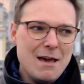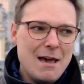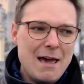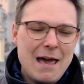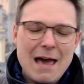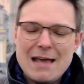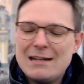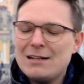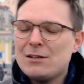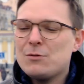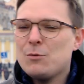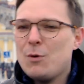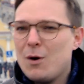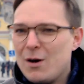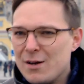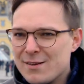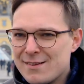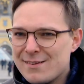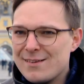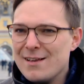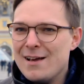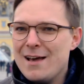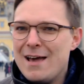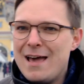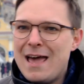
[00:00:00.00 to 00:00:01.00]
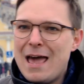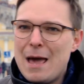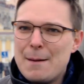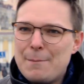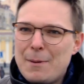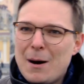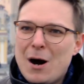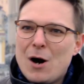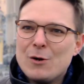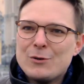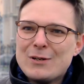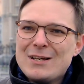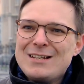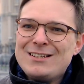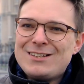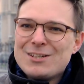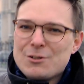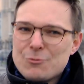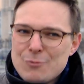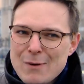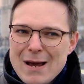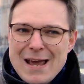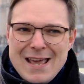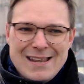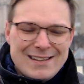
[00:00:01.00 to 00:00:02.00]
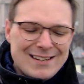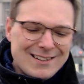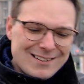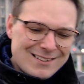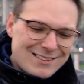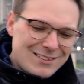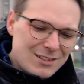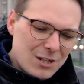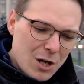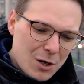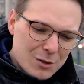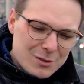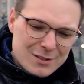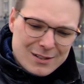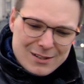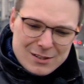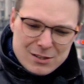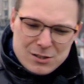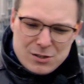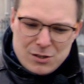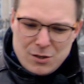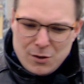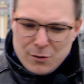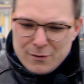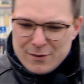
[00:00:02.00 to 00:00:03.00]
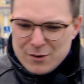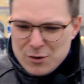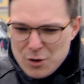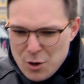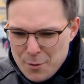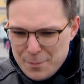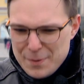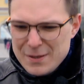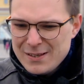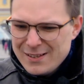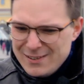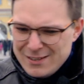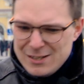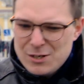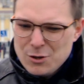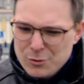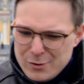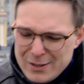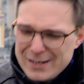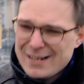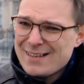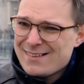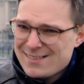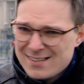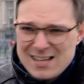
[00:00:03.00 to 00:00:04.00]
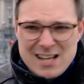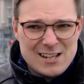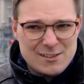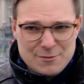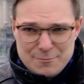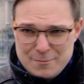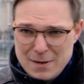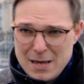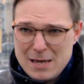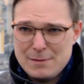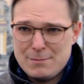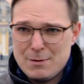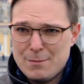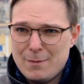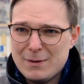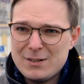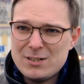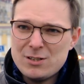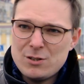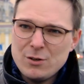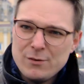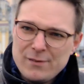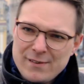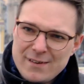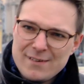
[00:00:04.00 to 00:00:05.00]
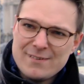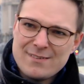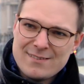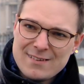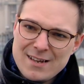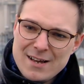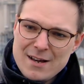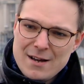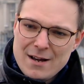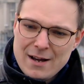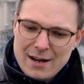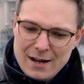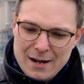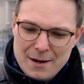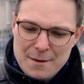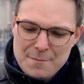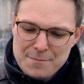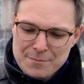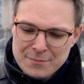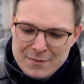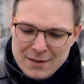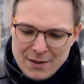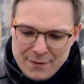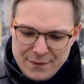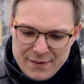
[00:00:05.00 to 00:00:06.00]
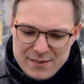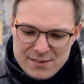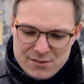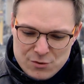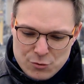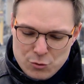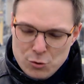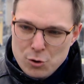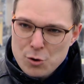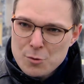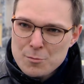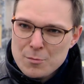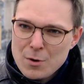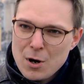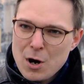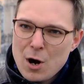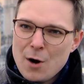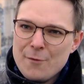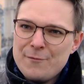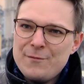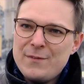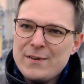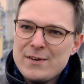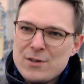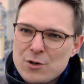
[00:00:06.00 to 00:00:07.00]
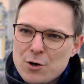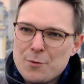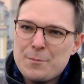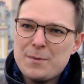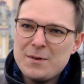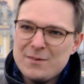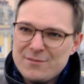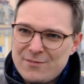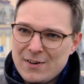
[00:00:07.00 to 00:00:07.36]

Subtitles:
and it was about integrating not to the European Union itself, maybe, but to this room of the European